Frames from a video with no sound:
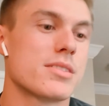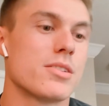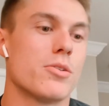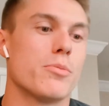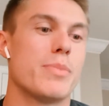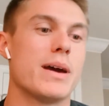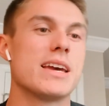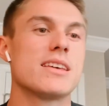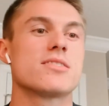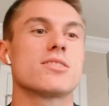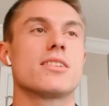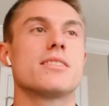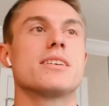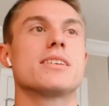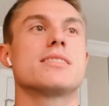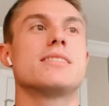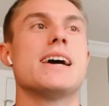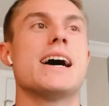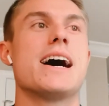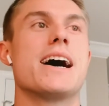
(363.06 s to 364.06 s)
based on
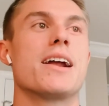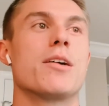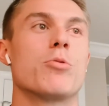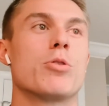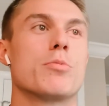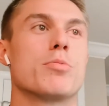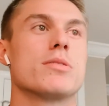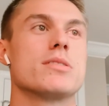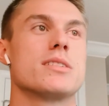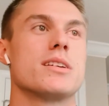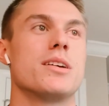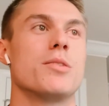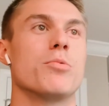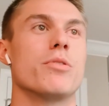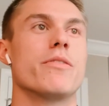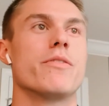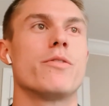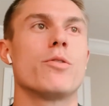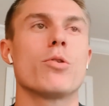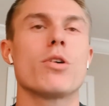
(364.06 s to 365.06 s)
this data, we're presented
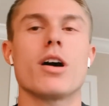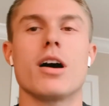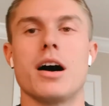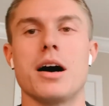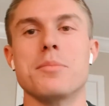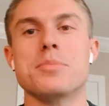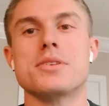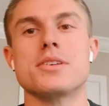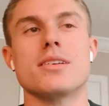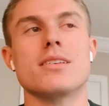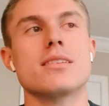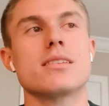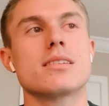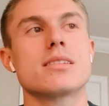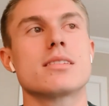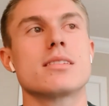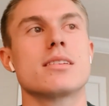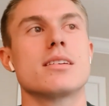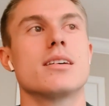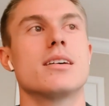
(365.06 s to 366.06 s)
with 4
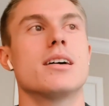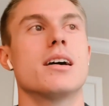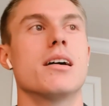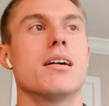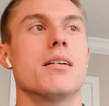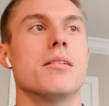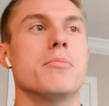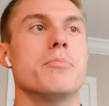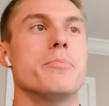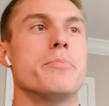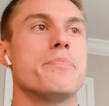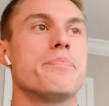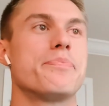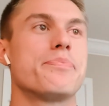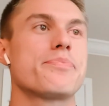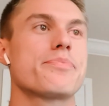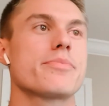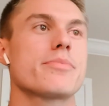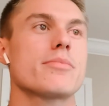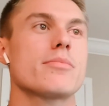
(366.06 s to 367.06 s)
options,
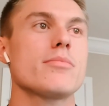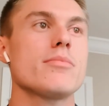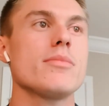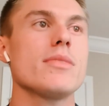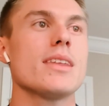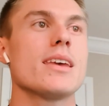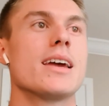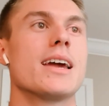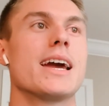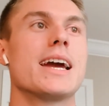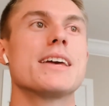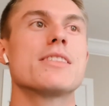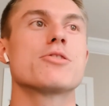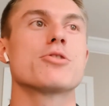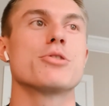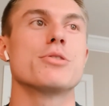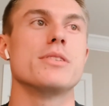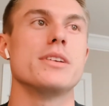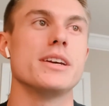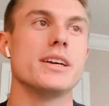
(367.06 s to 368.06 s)
A
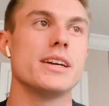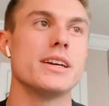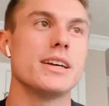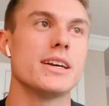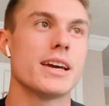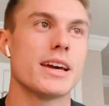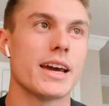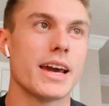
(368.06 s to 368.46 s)
through D.